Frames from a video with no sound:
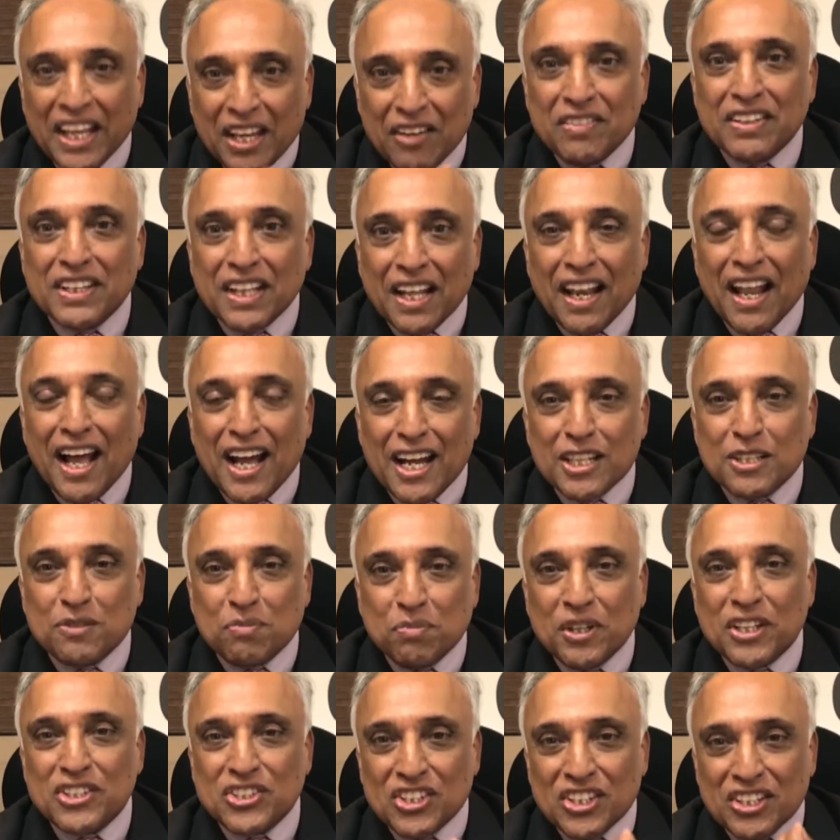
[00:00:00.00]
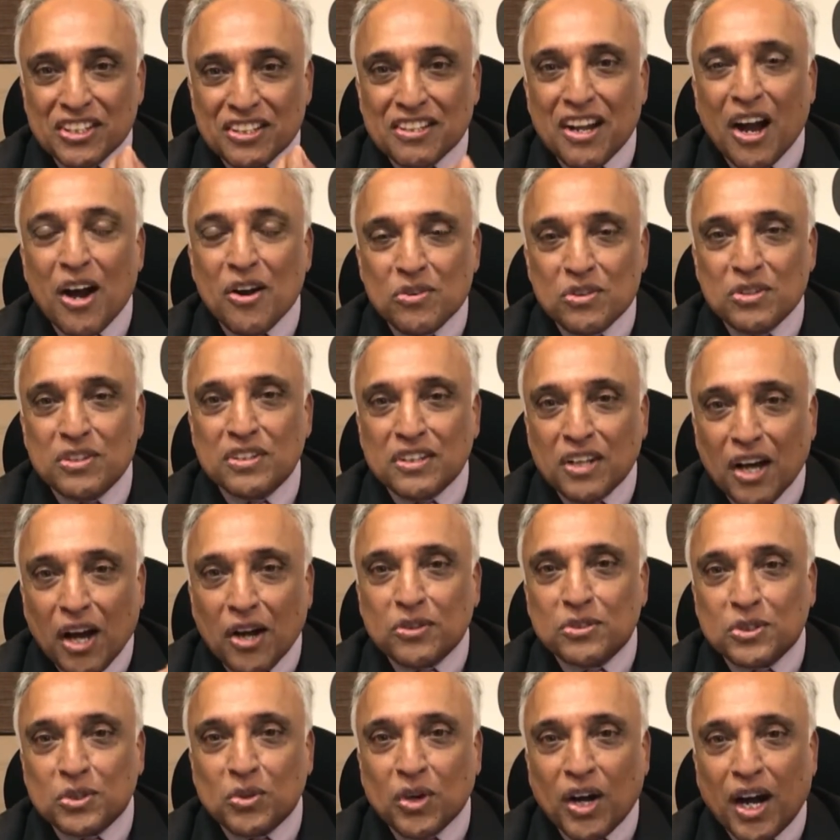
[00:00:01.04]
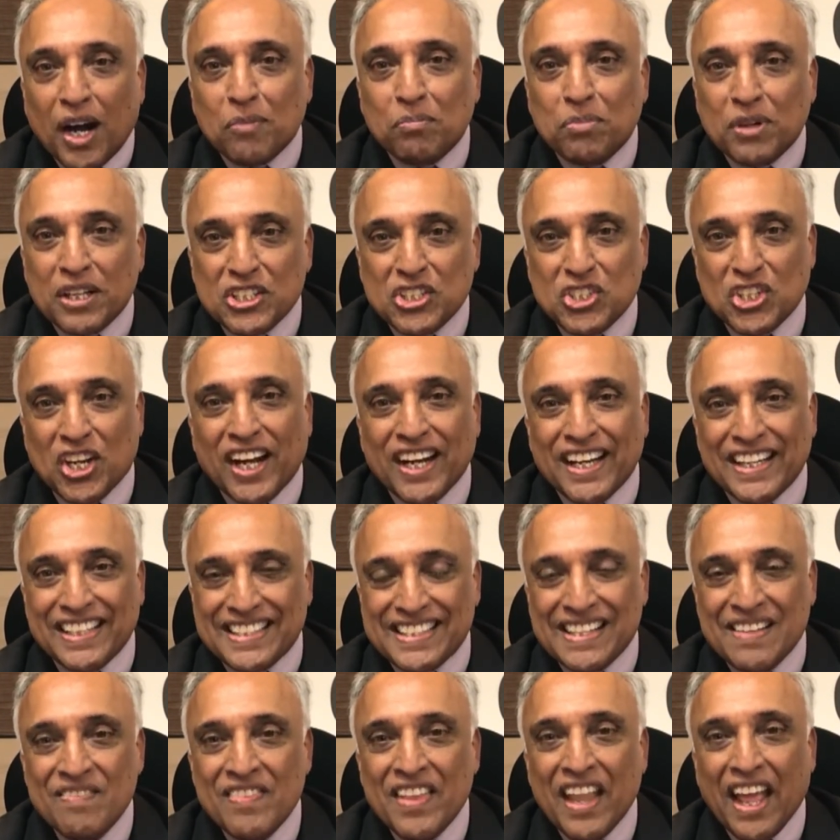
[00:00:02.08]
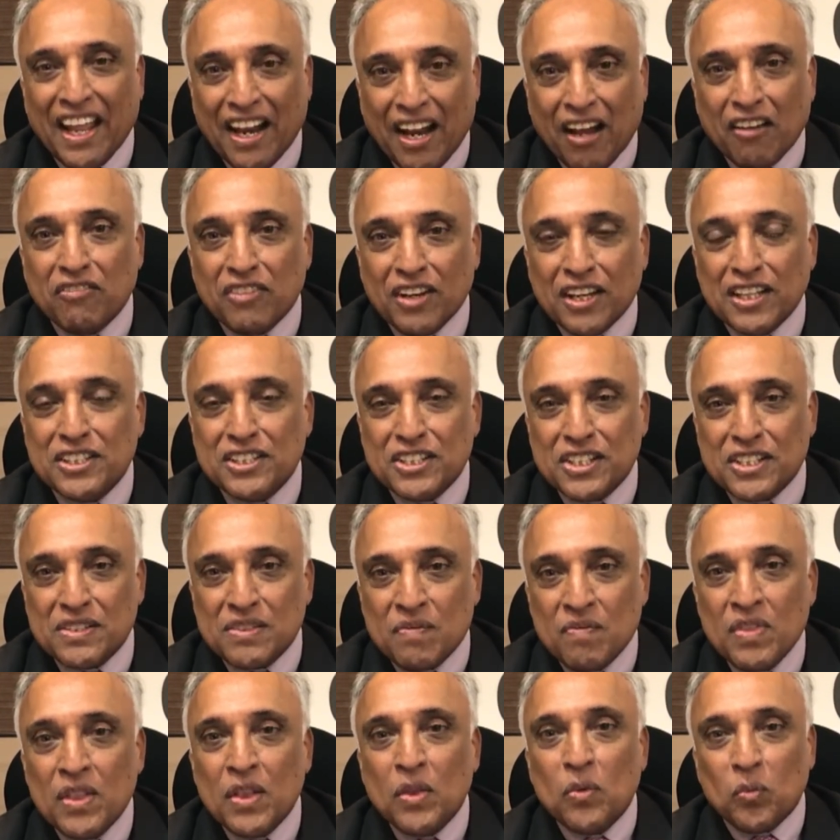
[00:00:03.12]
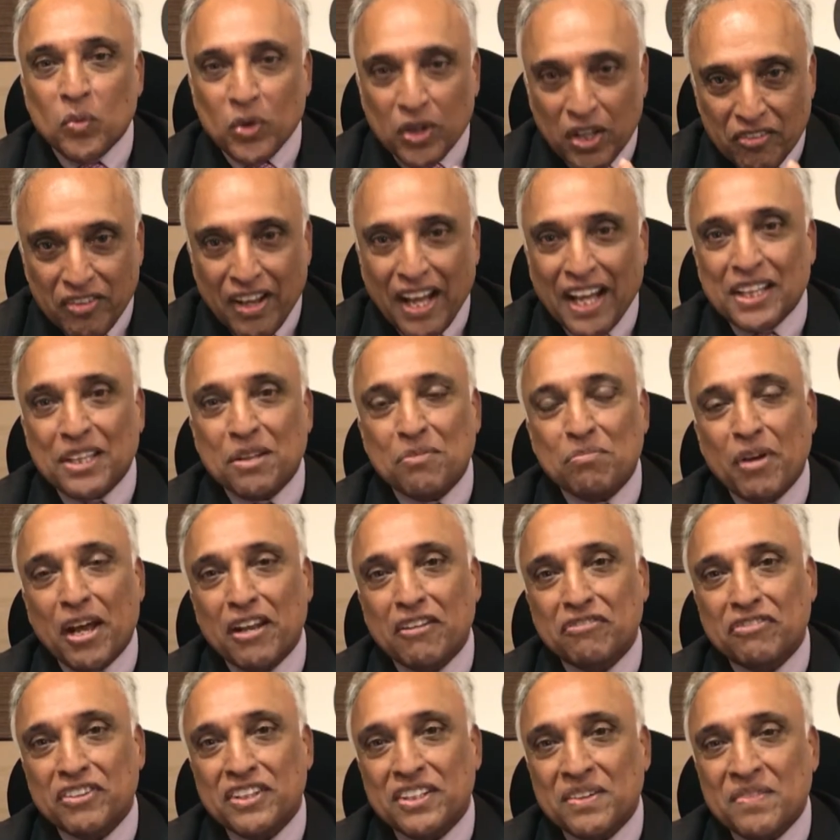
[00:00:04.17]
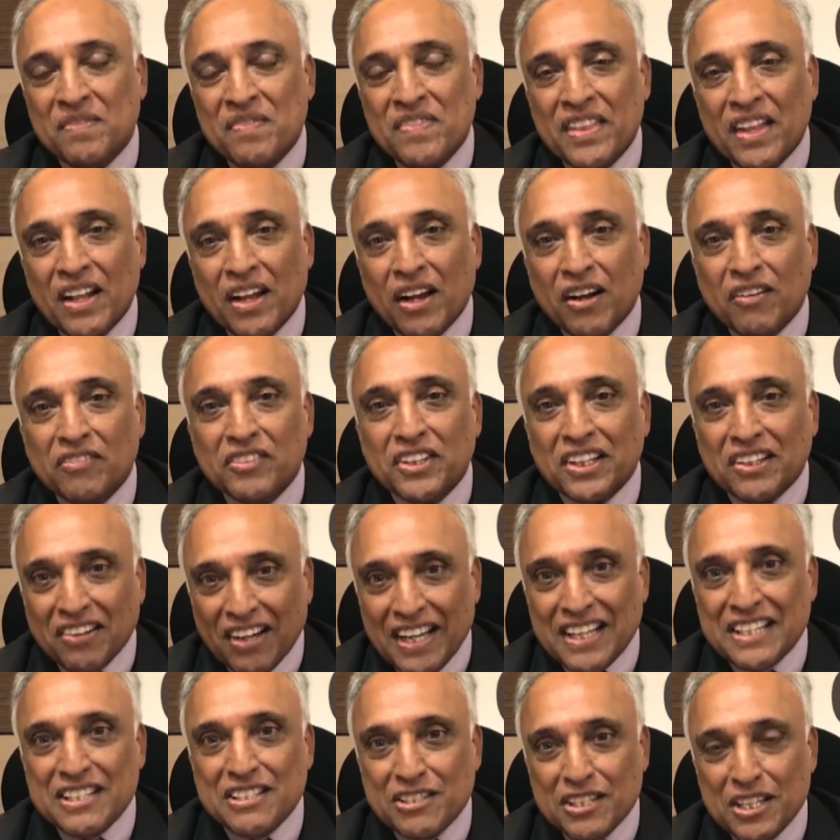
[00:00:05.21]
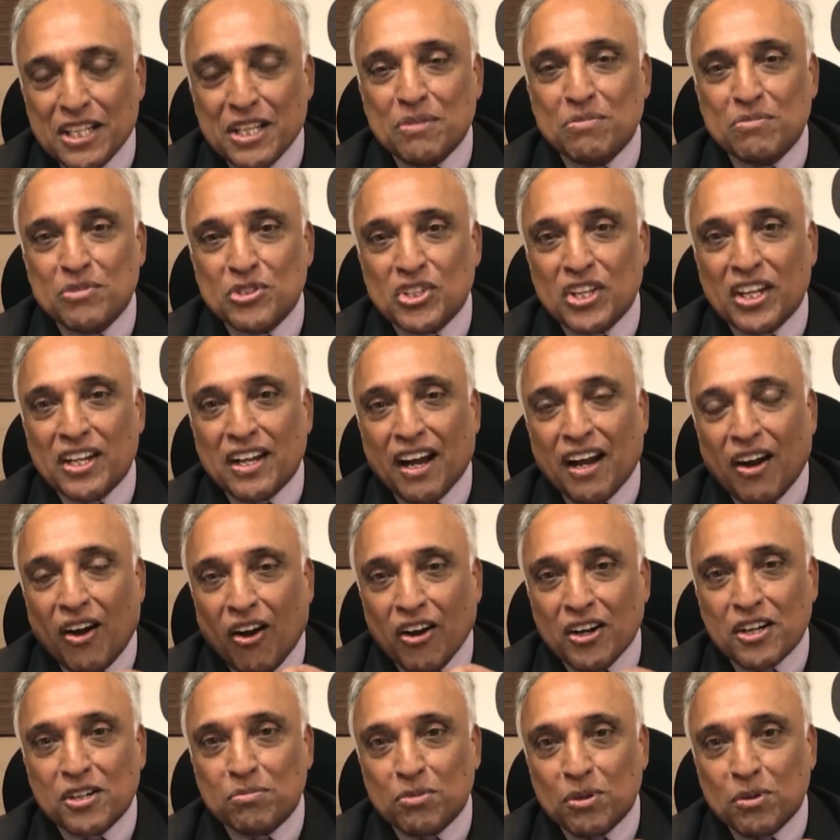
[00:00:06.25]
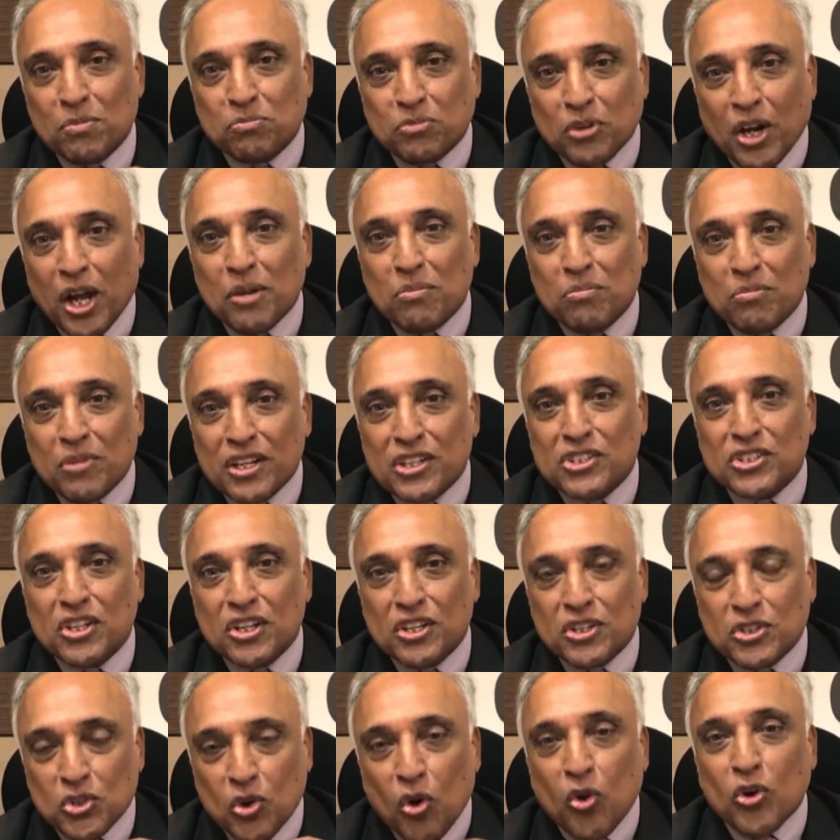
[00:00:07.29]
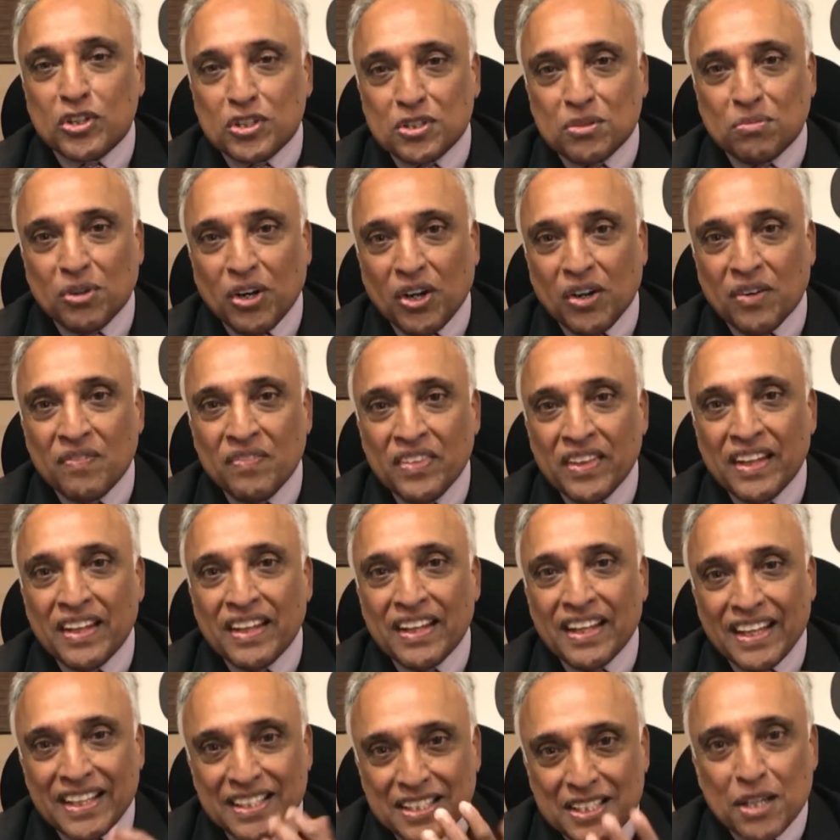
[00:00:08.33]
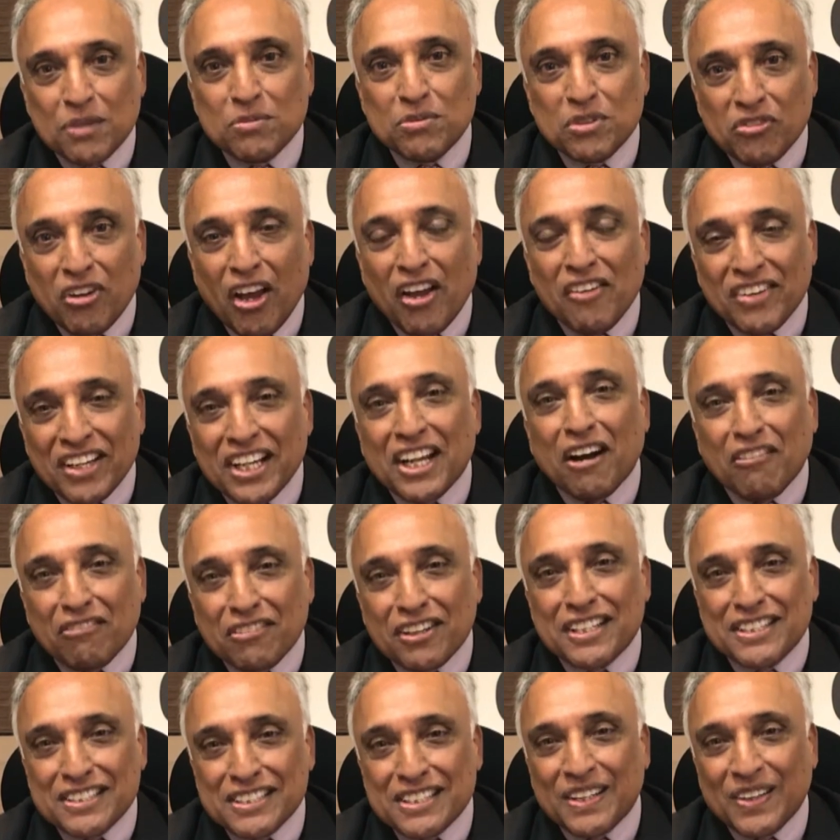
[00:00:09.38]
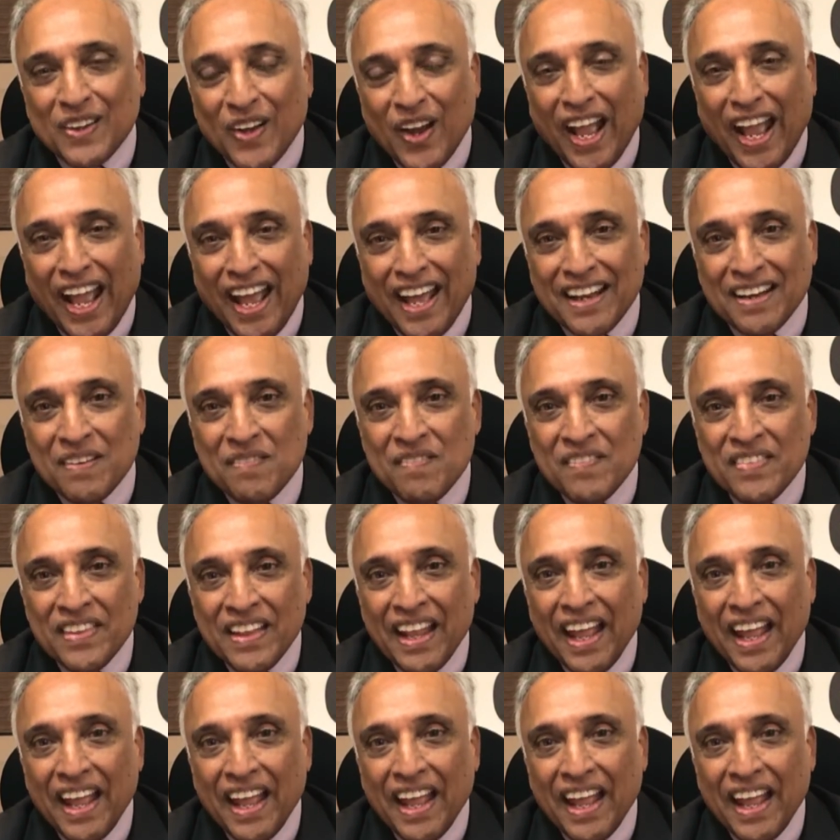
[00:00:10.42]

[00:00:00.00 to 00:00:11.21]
even the last person down to our panchayats and our villages would have had the benefit of the great dreams that our honorable prime minister talks about in terms of having governance in your hand